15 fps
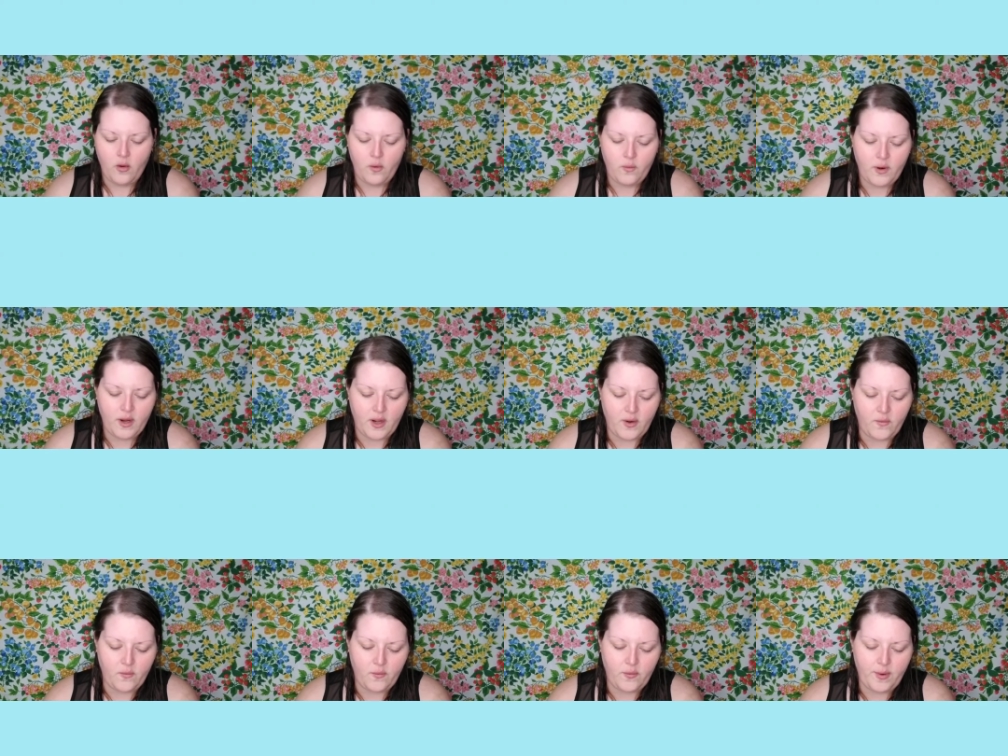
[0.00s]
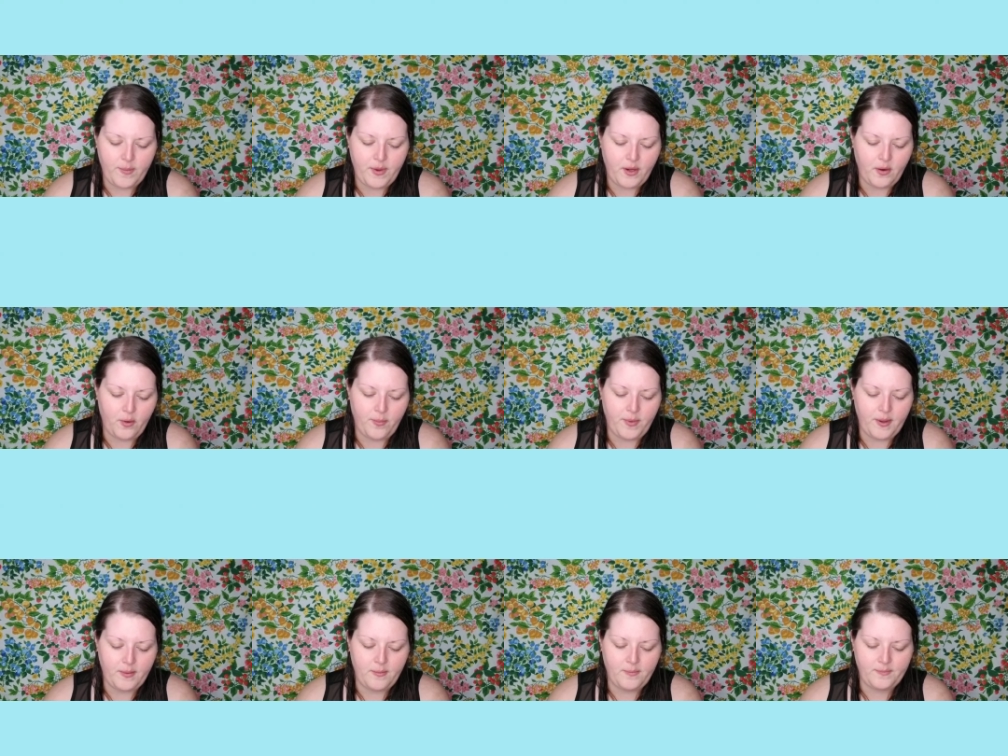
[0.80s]
We're going to rip it
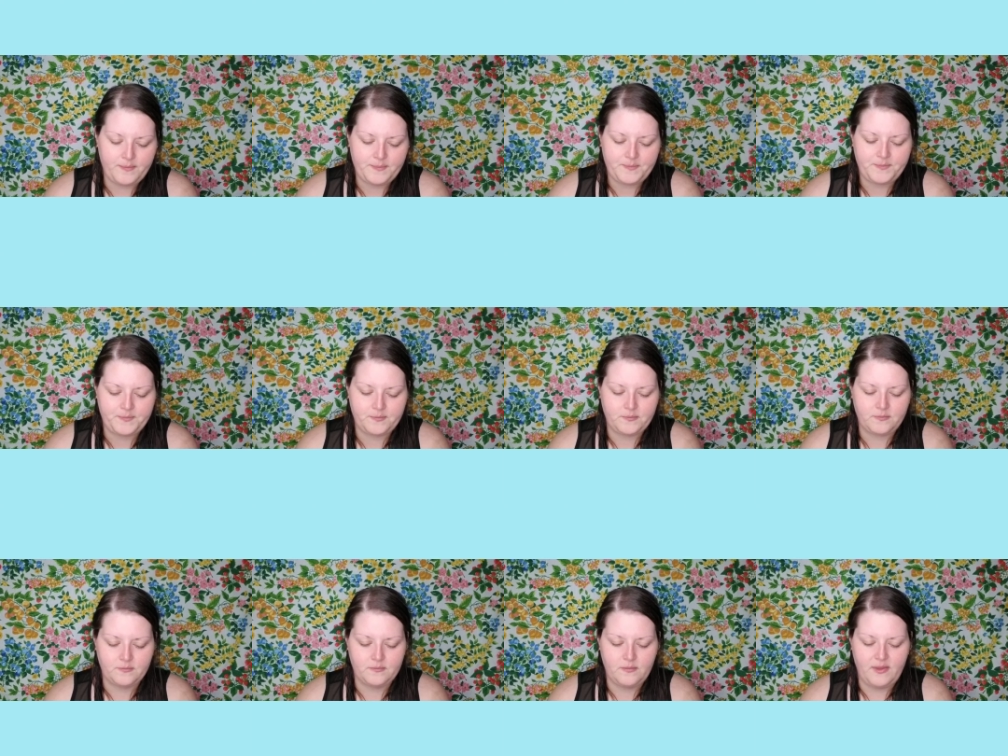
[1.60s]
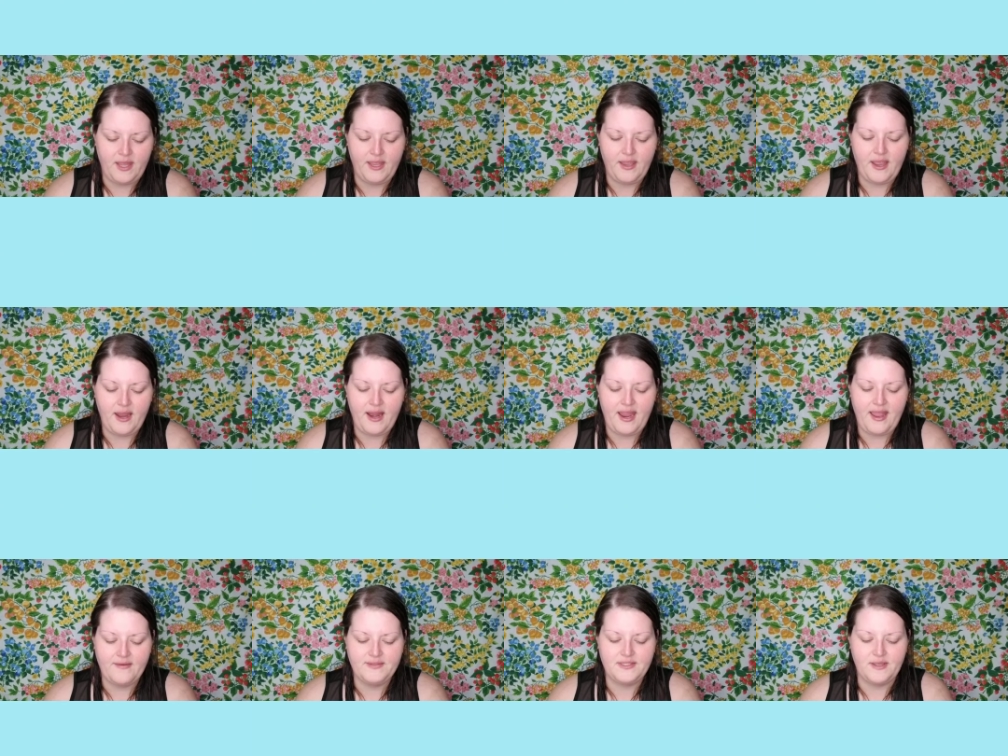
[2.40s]
open. Thank God I
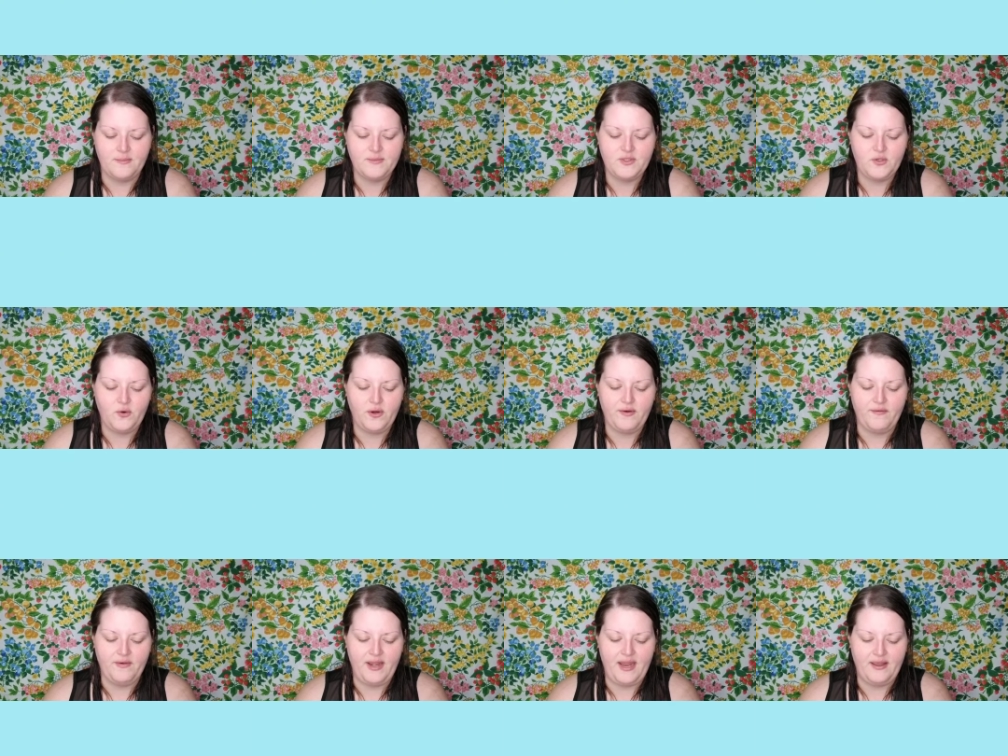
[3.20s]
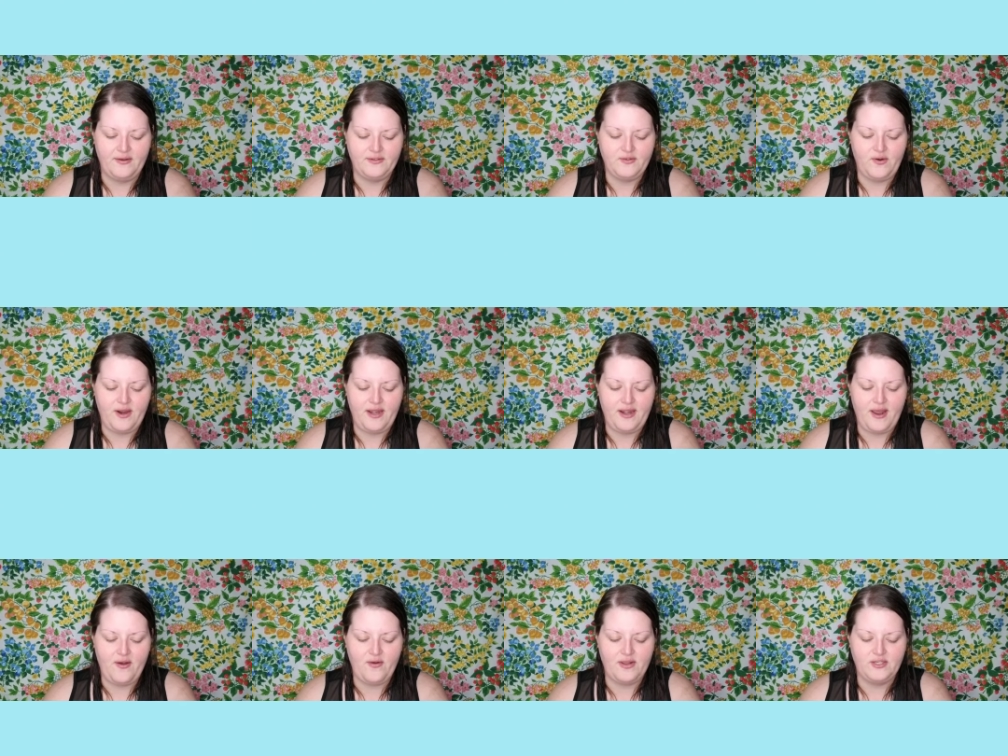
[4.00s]
have some sort of nails right
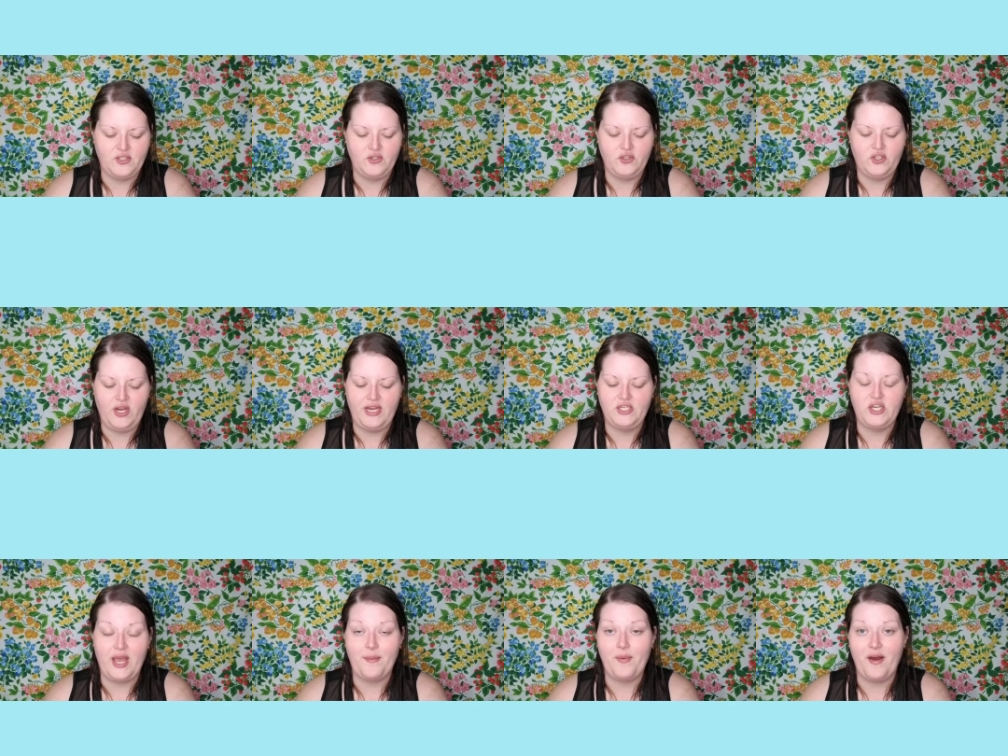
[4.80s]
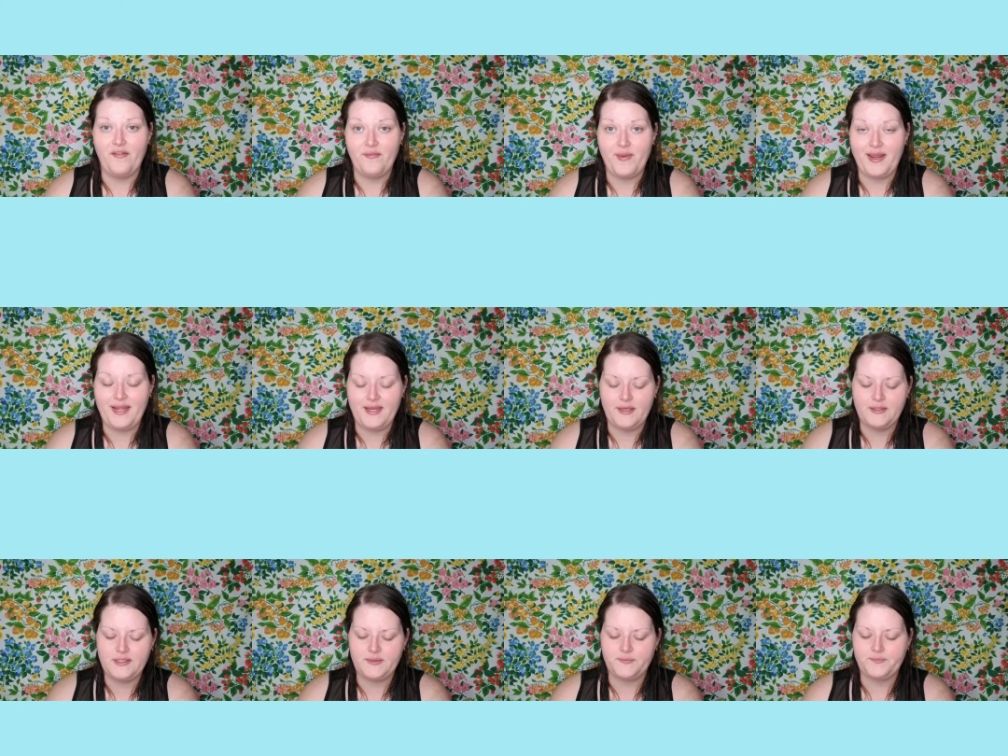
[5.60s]
now because usually I chop off my
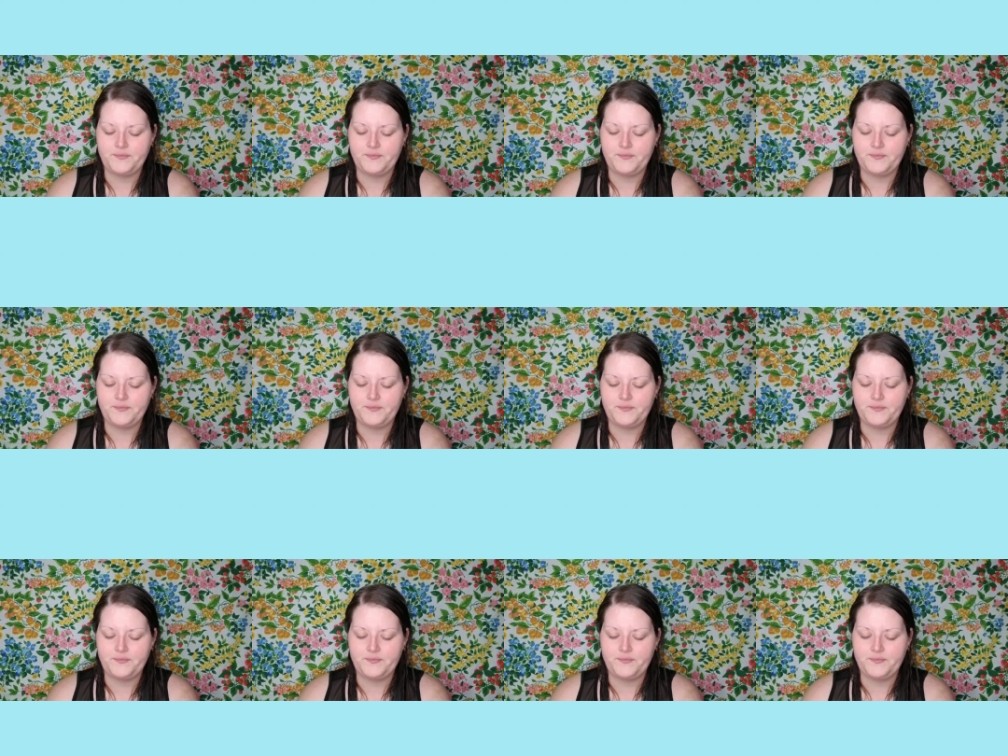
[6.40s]
nails